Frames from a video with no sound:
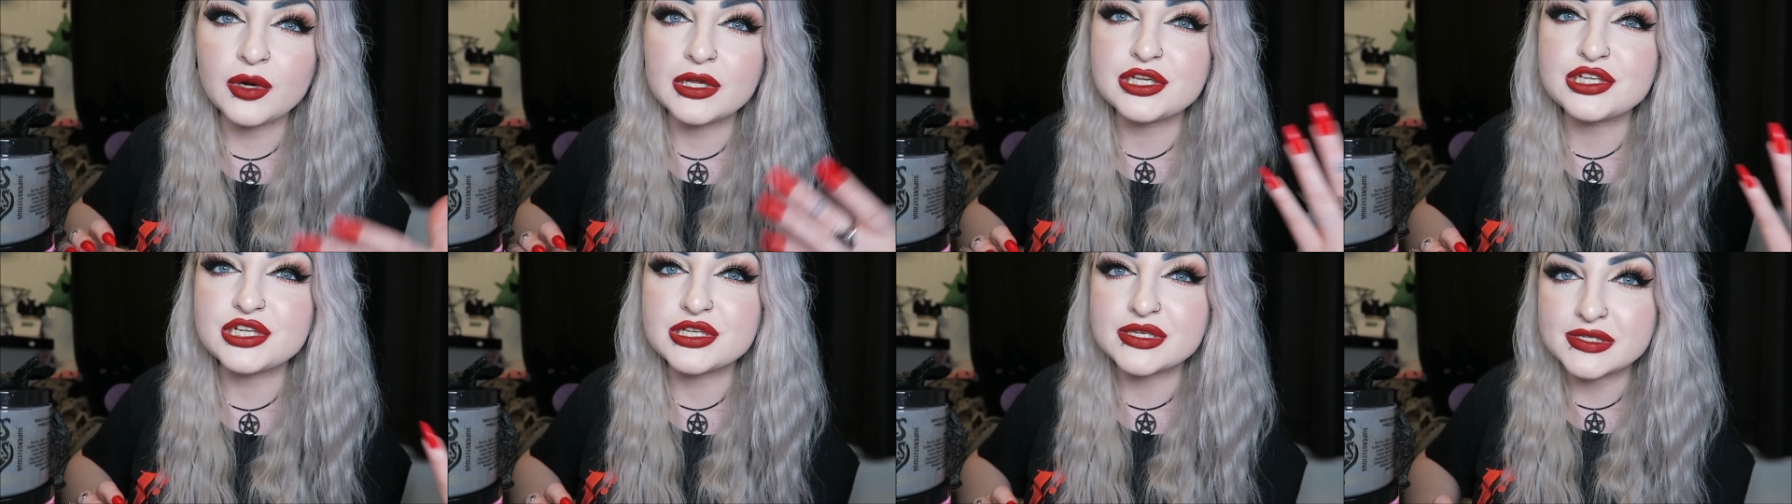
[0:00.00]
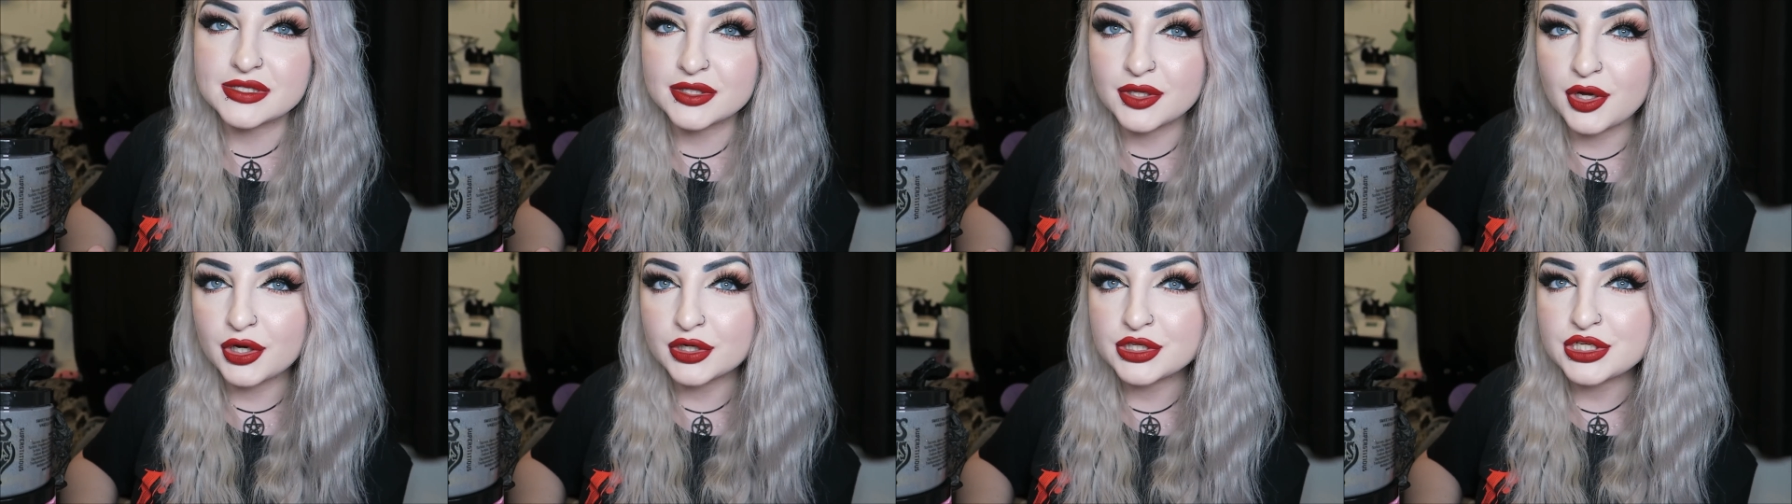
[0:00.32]
when
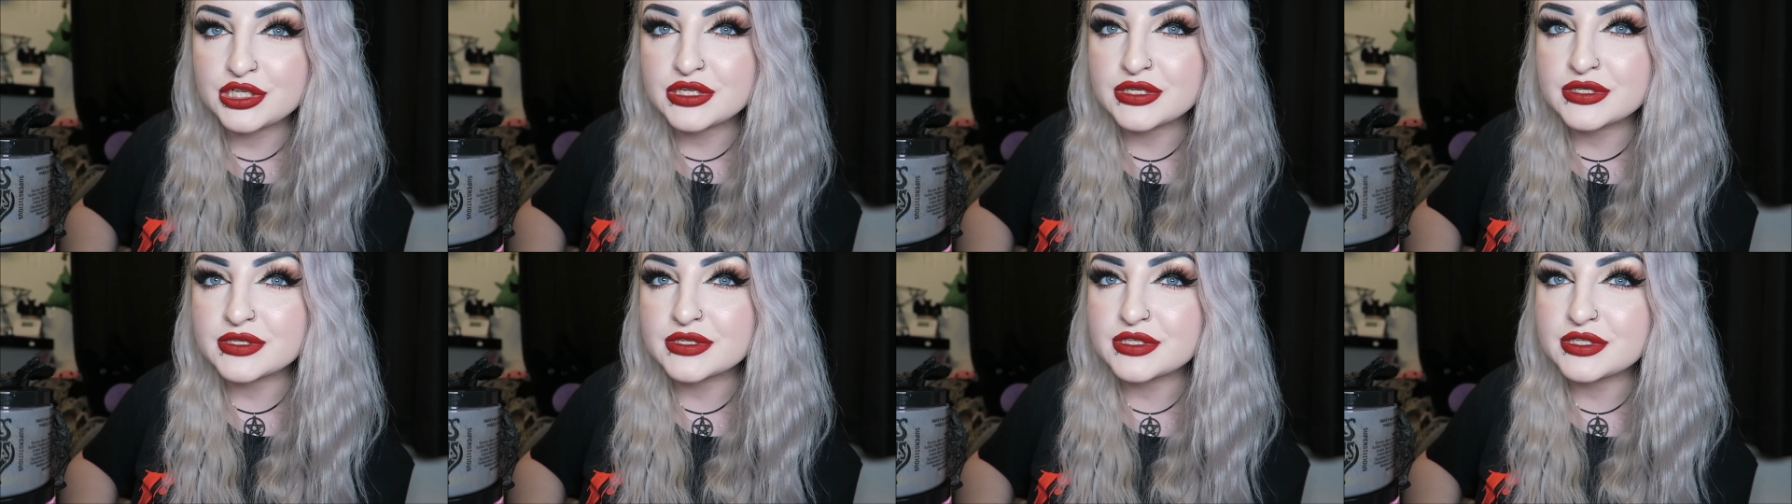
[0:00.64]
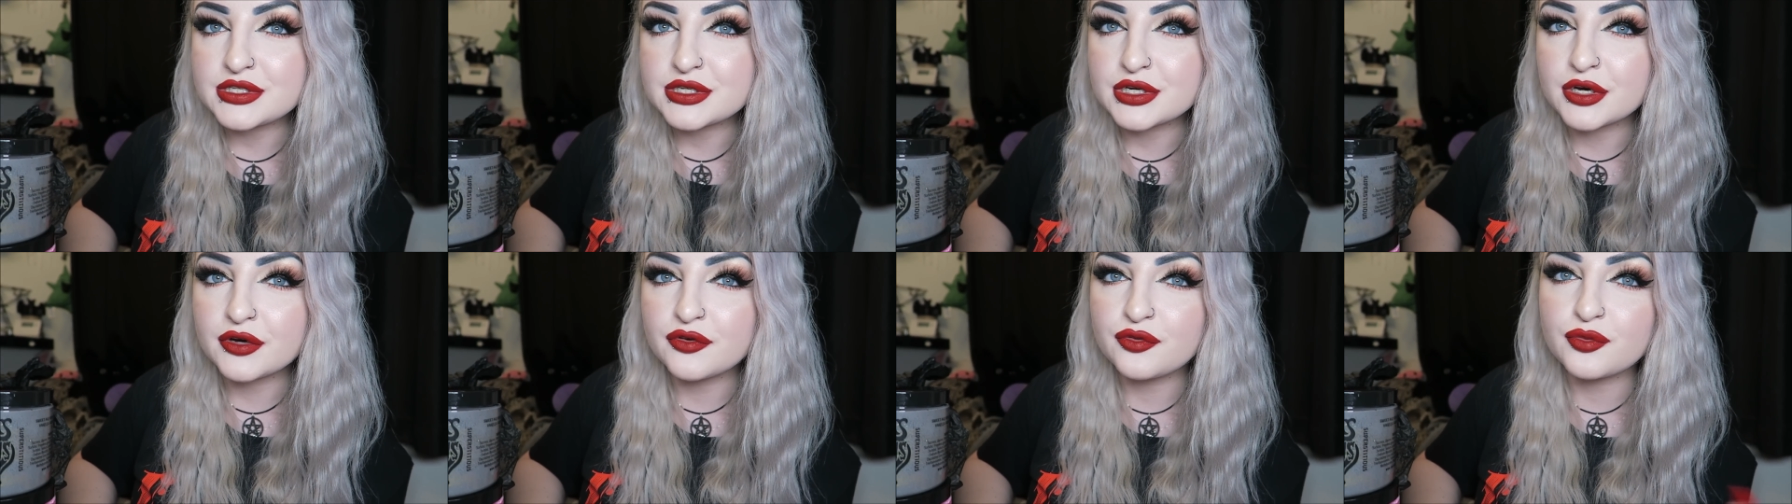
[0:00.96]
she's launching
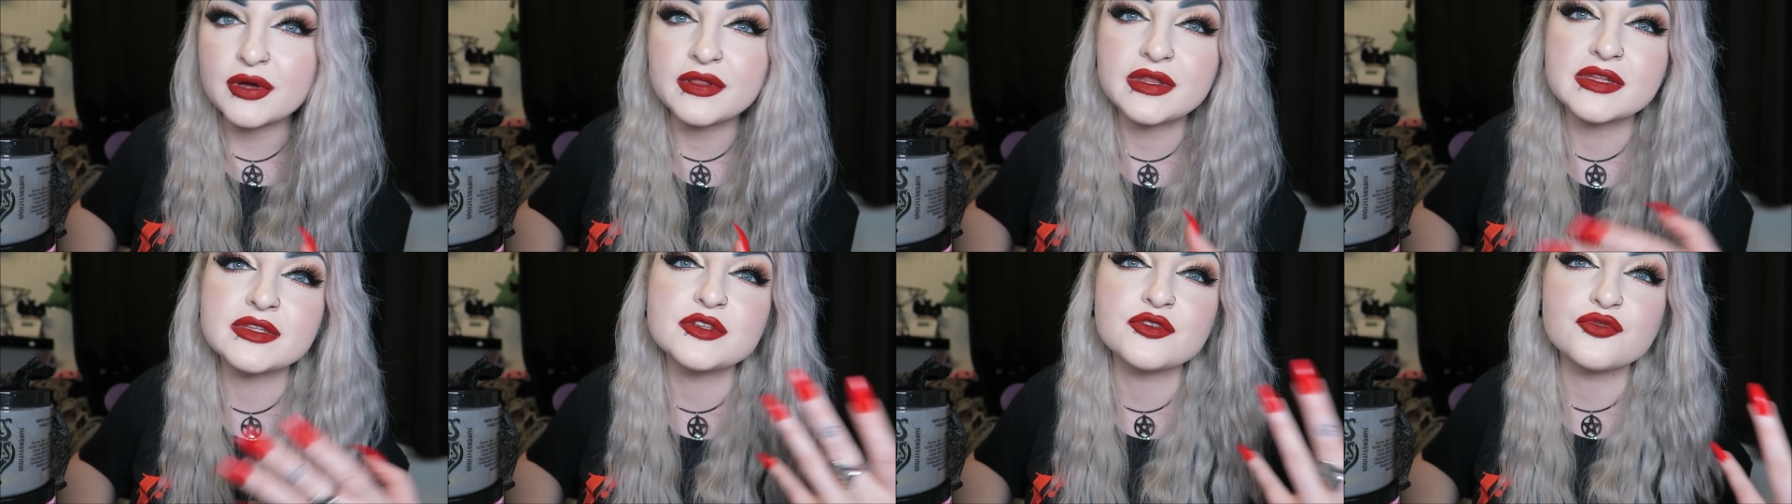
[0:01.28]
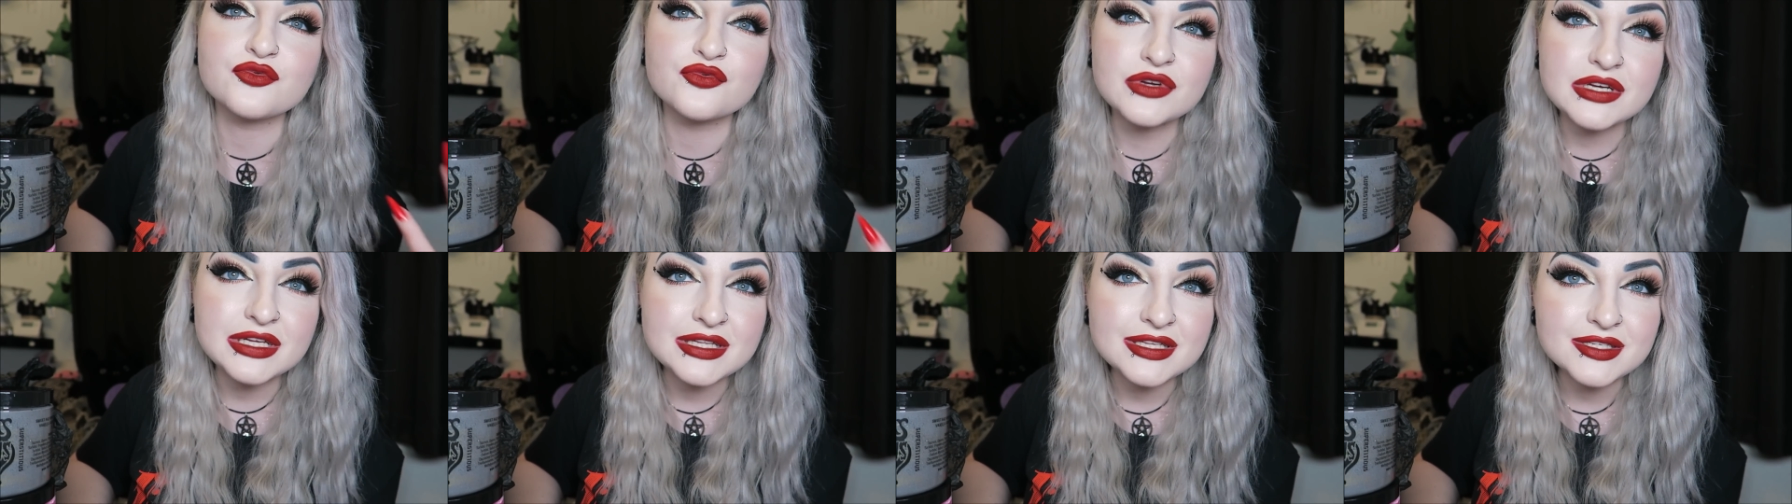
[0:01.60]
stuff, when there's
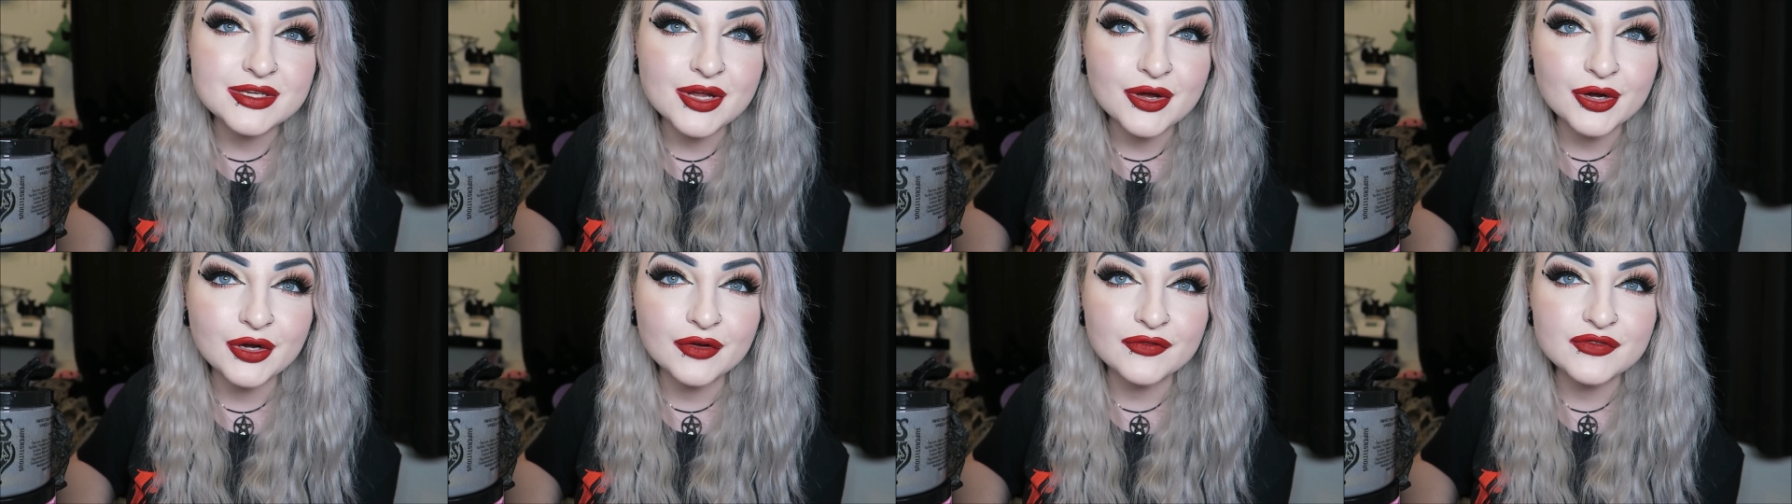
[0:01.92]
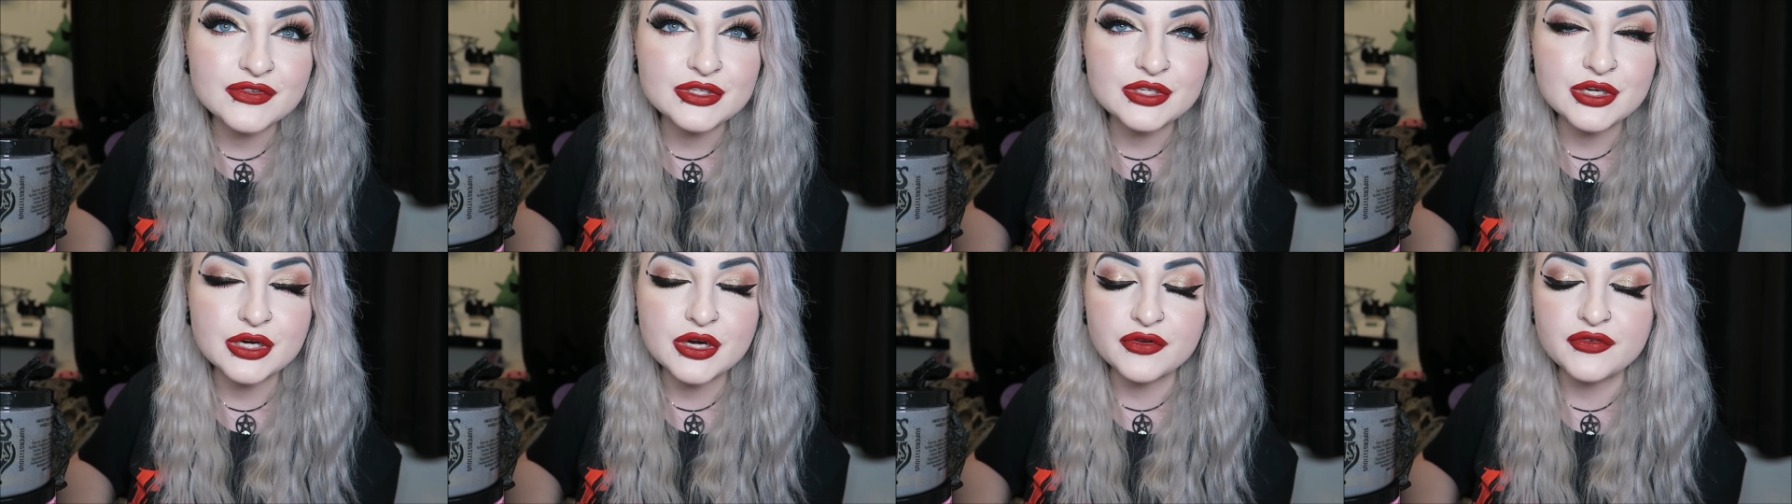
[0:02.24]
a restock
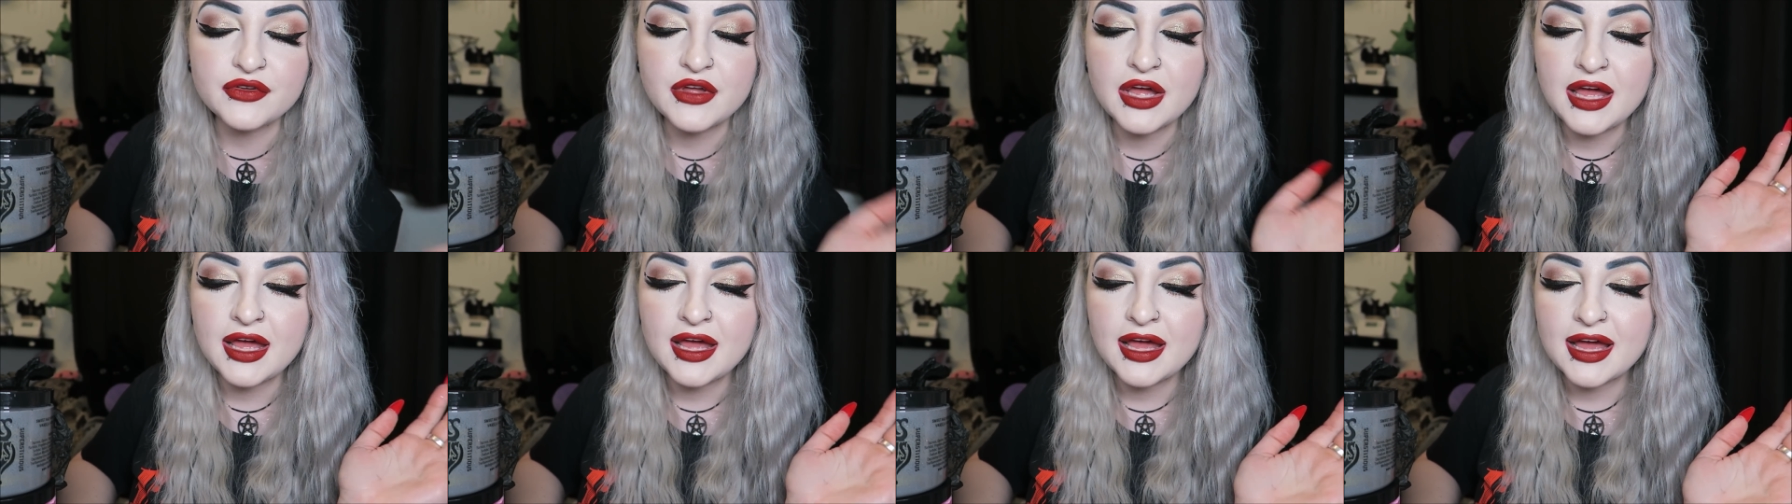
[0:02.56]
of stuff